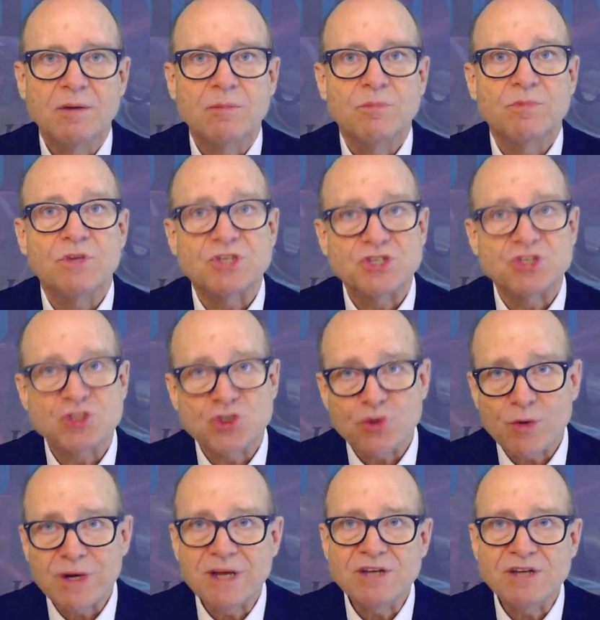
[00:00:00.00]
The
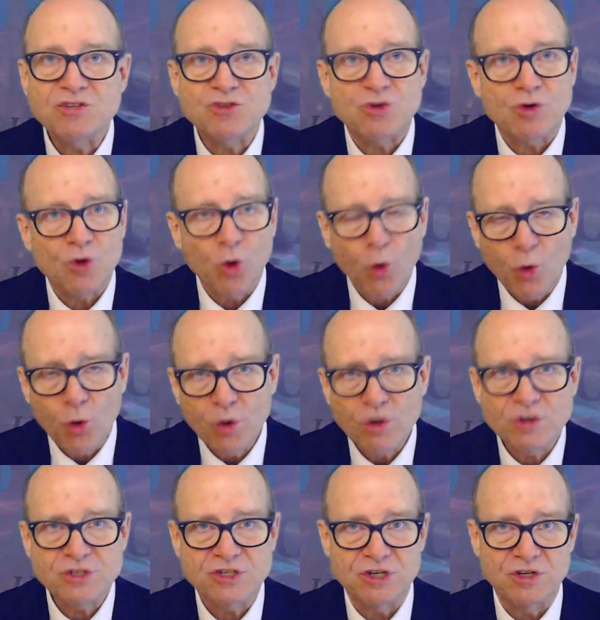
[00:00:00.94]
strings or
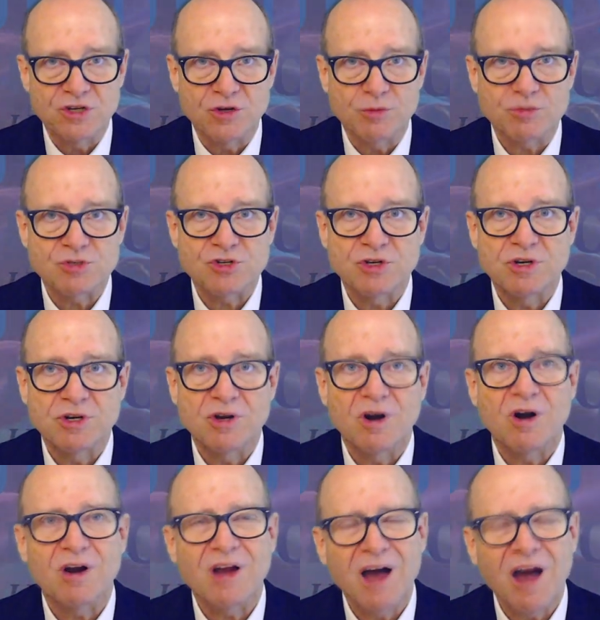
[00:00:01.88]
cords in Dupuytren
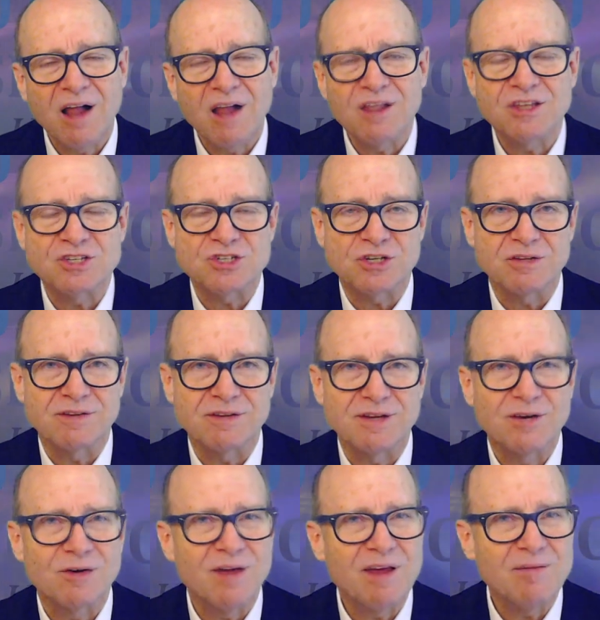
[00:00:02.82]
are collagen. They
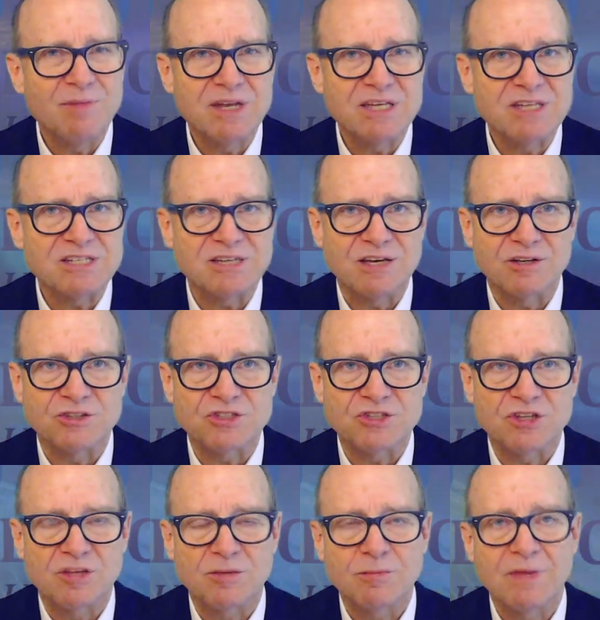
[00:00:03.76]
don't have many cells
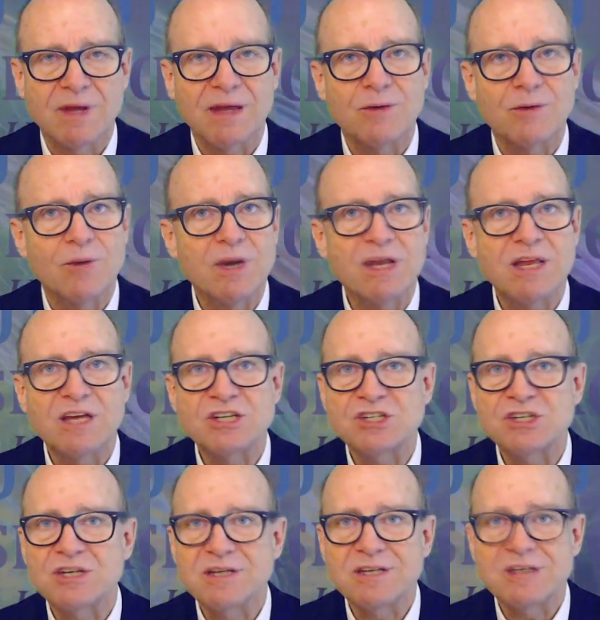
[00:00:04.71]
in them, and
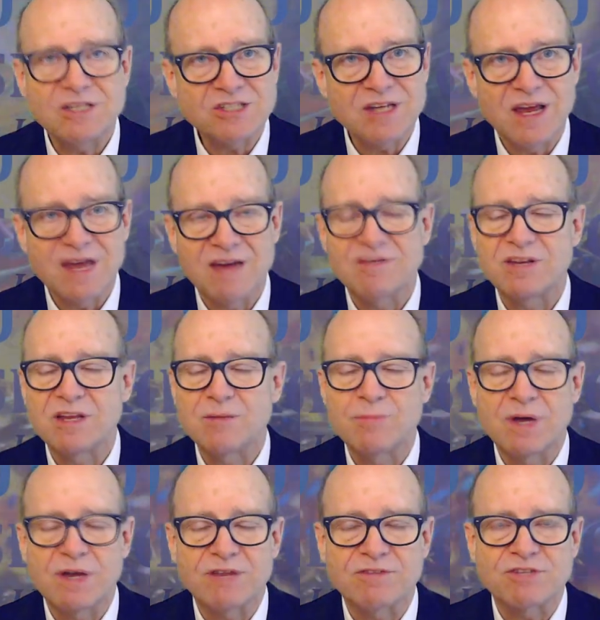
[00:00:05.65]
radiation doesn't have any
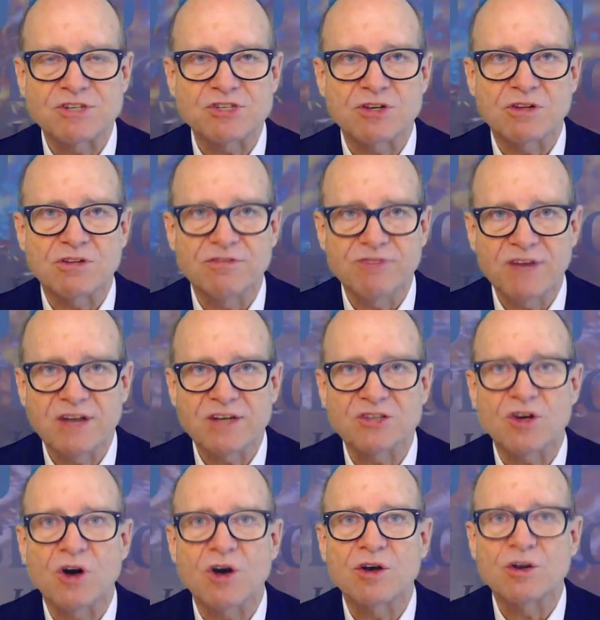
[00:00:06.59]
beneficial effect
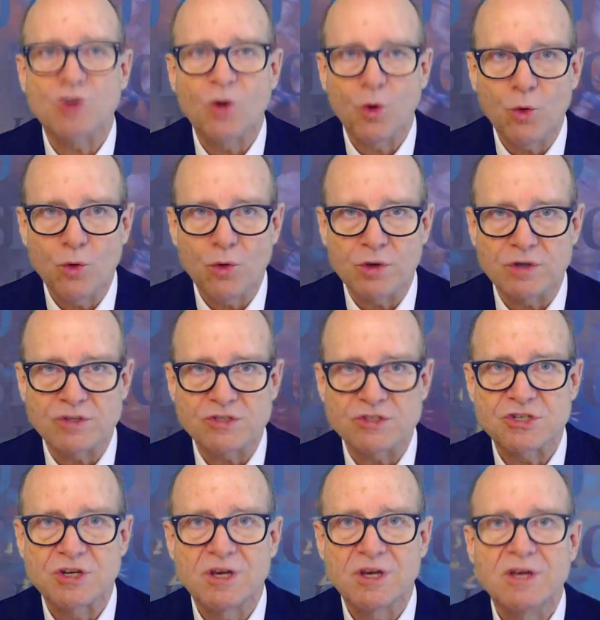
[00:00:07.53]
on
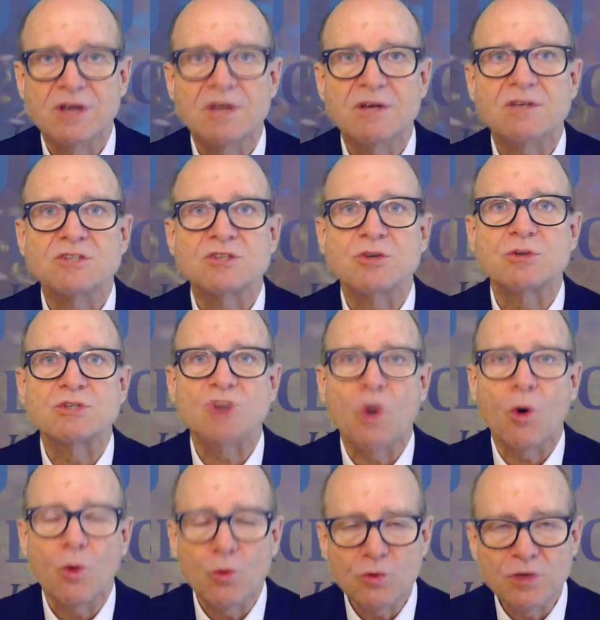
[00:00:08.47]
cords. So it's
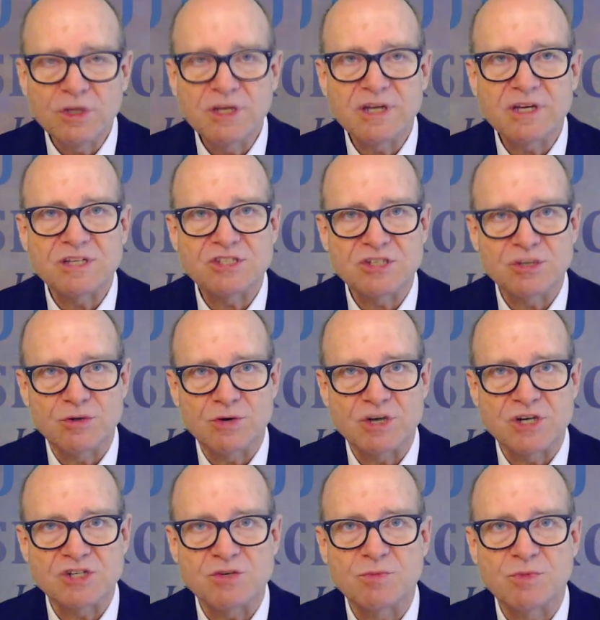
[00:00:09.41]
only a
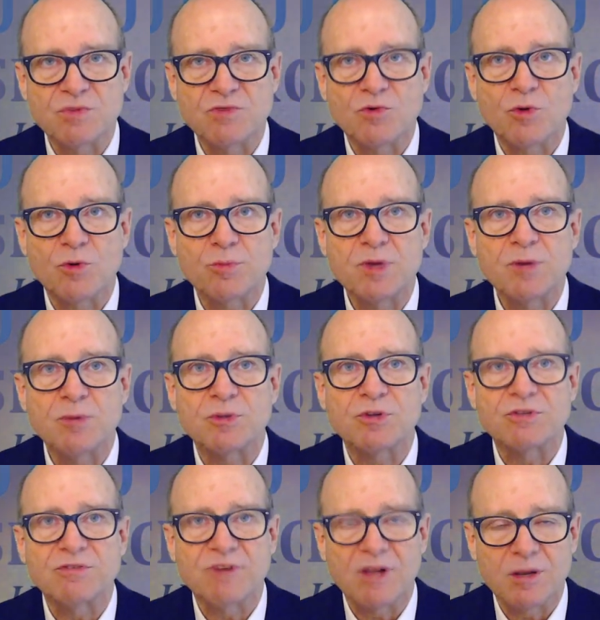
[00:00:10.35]
consideration before people
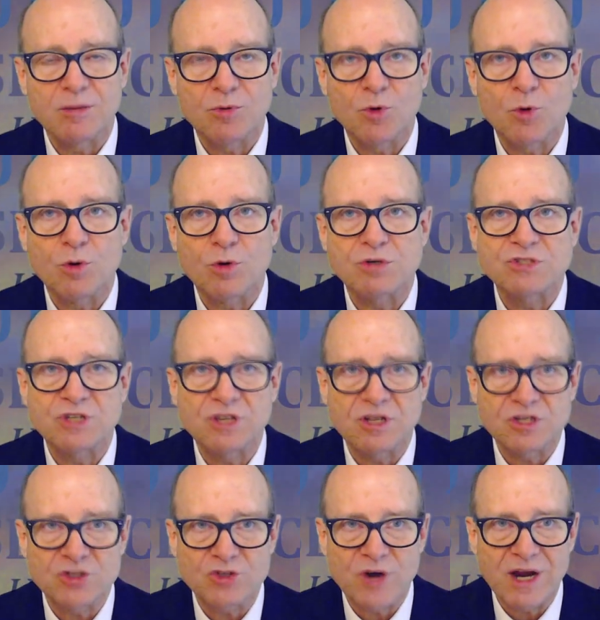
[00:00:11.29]
develop cords and
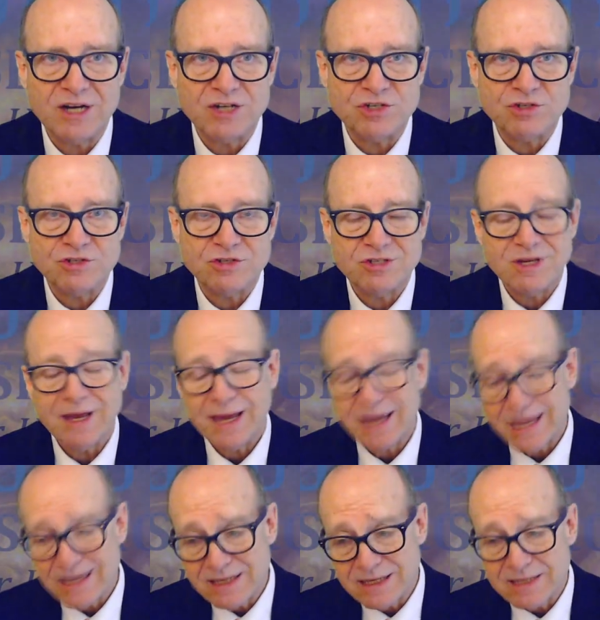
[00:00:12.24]
contractures.
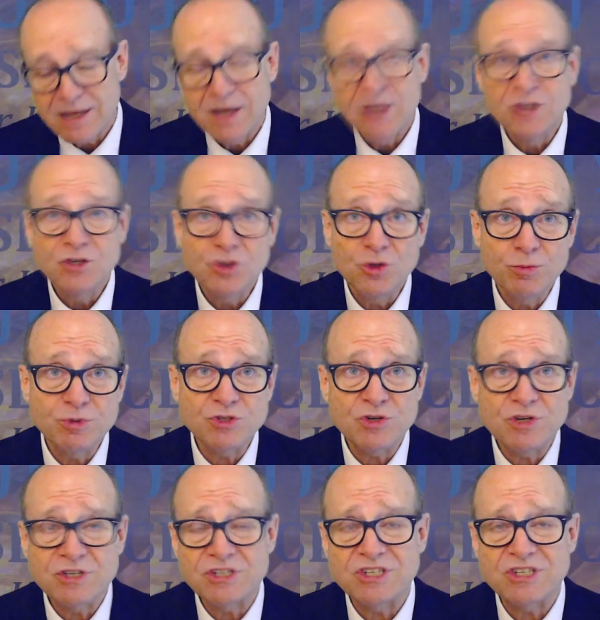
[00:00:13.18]
And
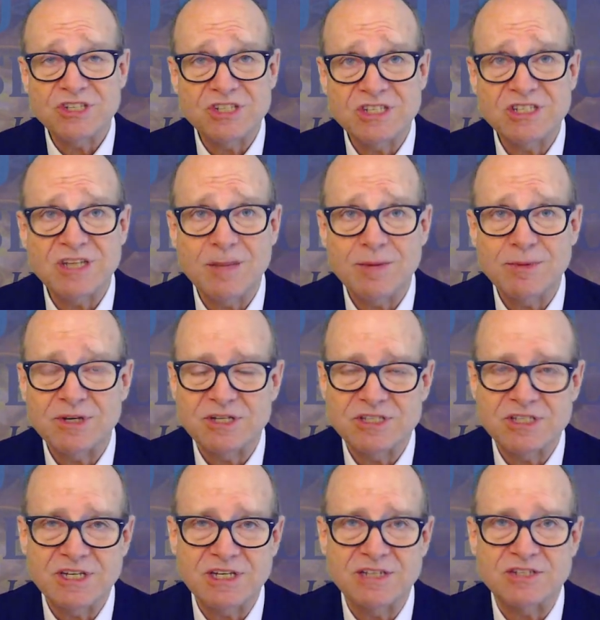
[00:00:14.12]
Dupuytren is a systemic
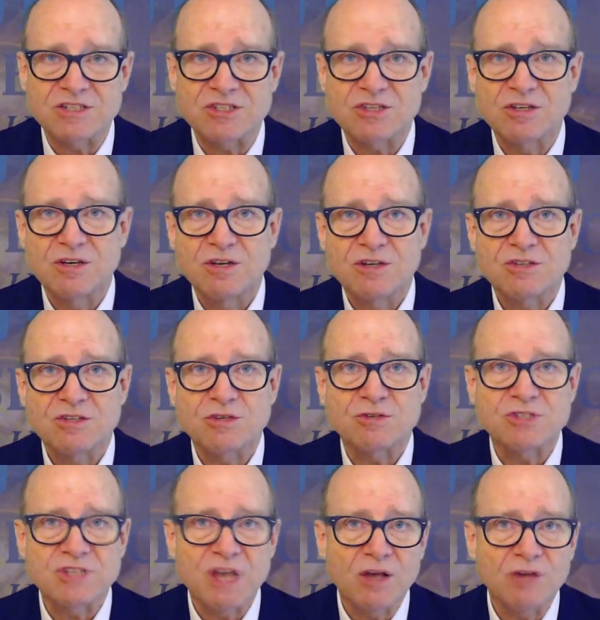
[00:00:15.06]
disease. So
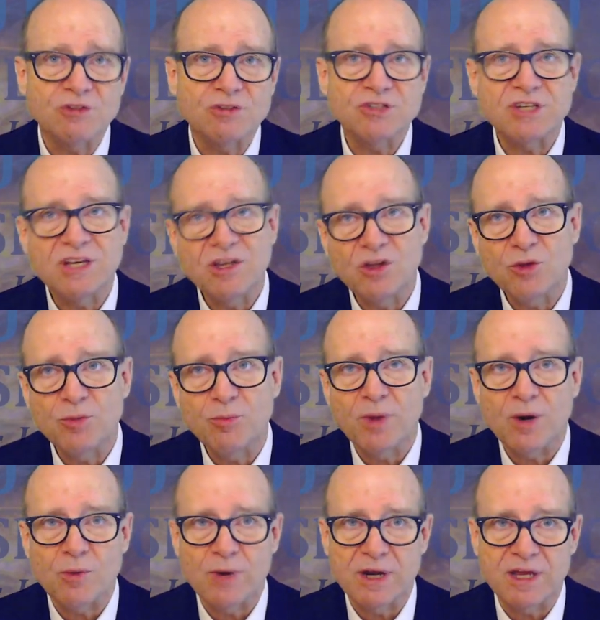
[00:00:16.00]
cells killed by
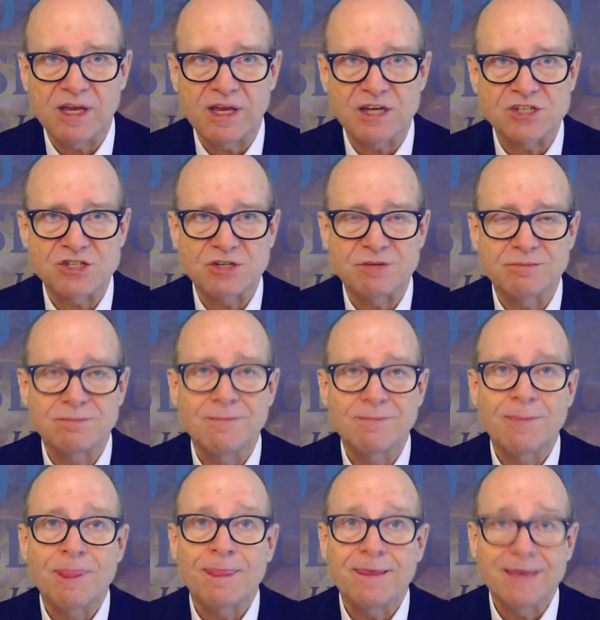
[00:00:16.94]
radiation
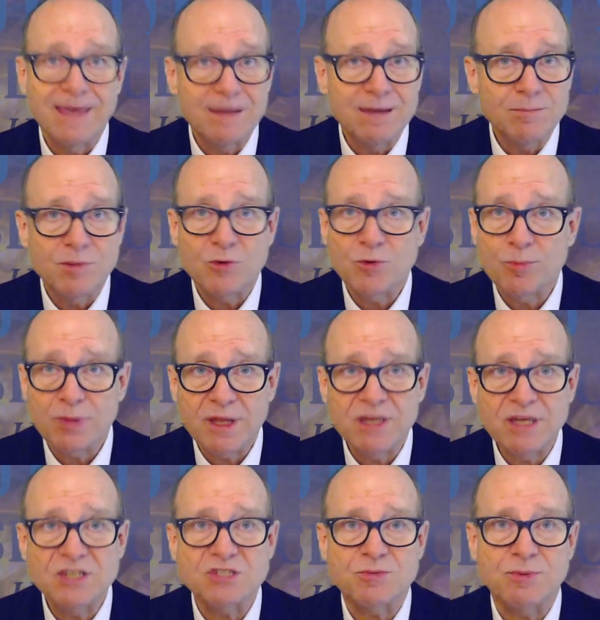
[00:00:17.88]
can be
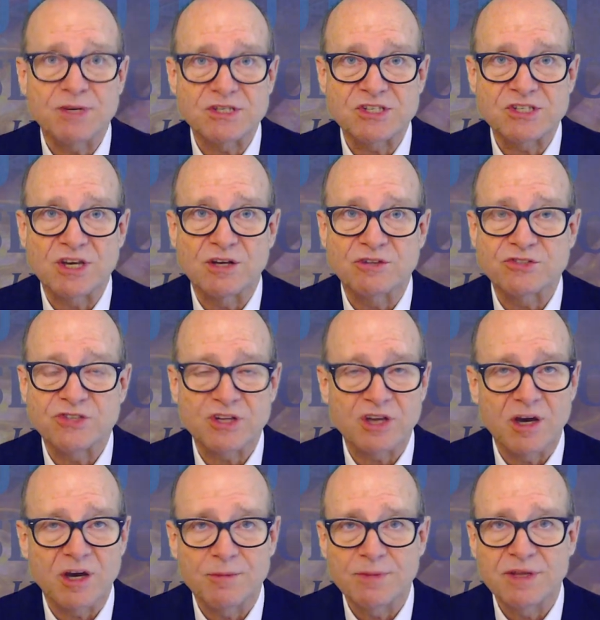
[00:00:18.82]
replaced by cells that
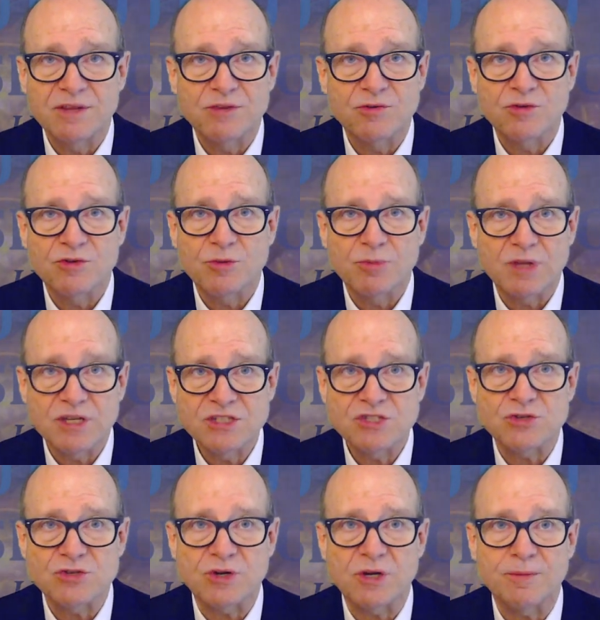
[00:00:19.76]
come in through the
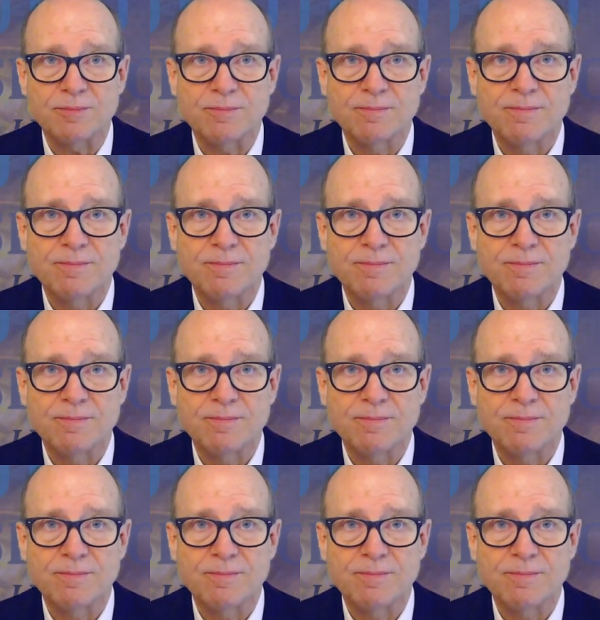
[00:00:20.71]
bloodstream.